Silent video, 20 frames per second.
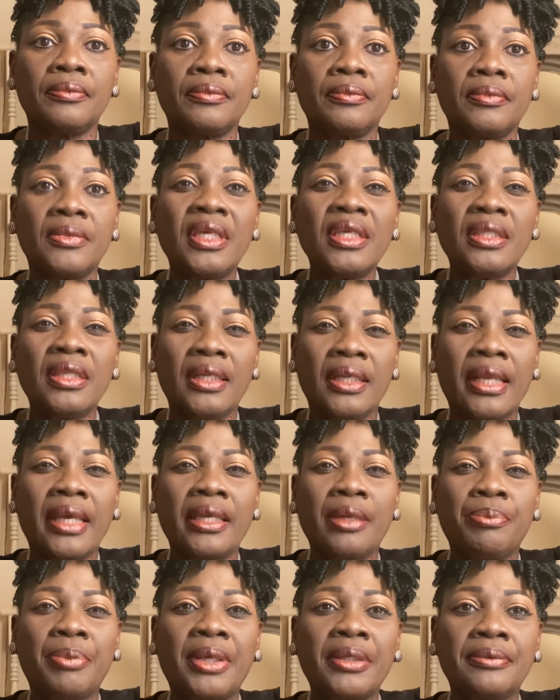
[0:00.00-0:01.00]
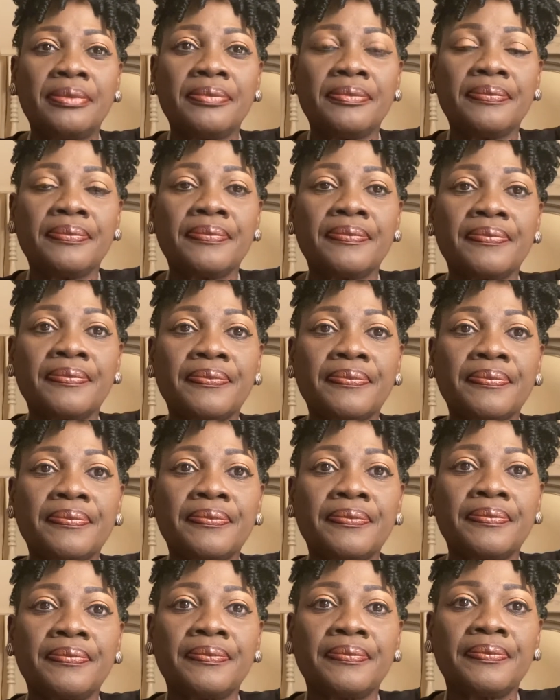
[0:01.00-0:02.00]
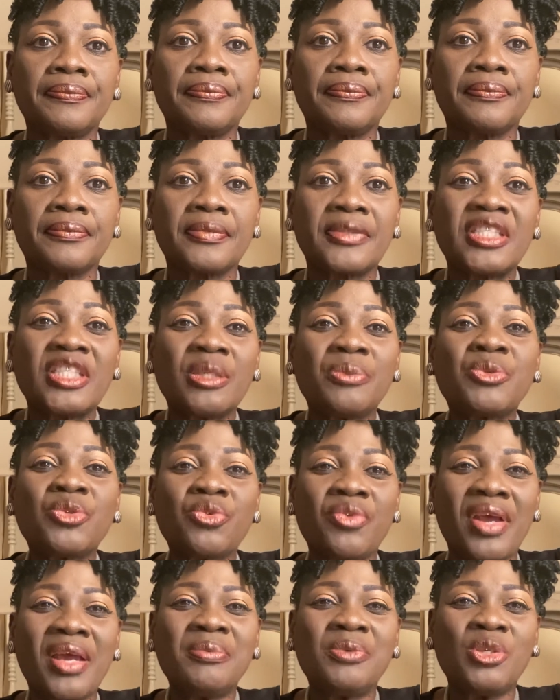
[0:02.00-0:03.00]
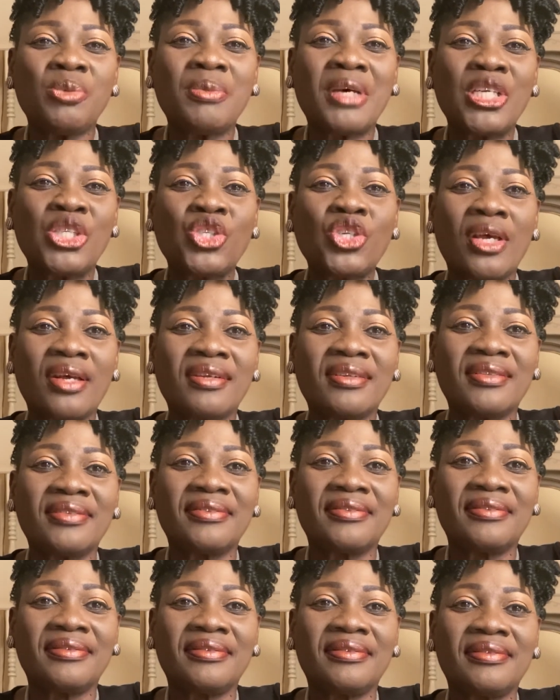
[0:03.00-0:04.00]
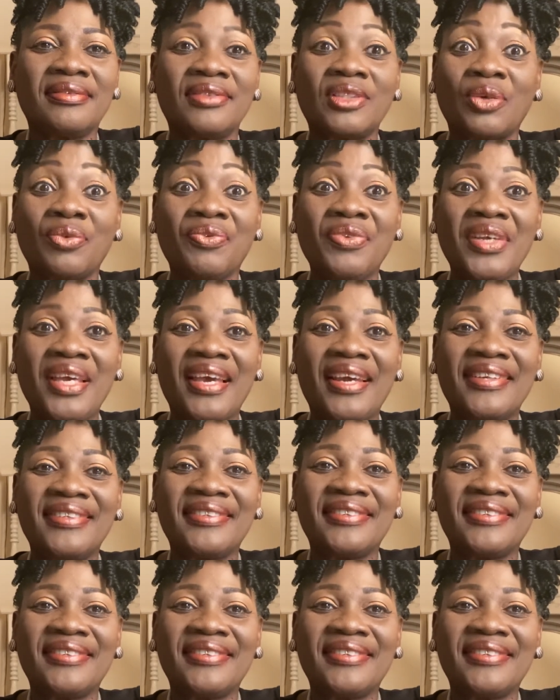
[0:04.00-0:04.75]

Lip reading: Hit the like button. Subscribe to my channel. Don't forget.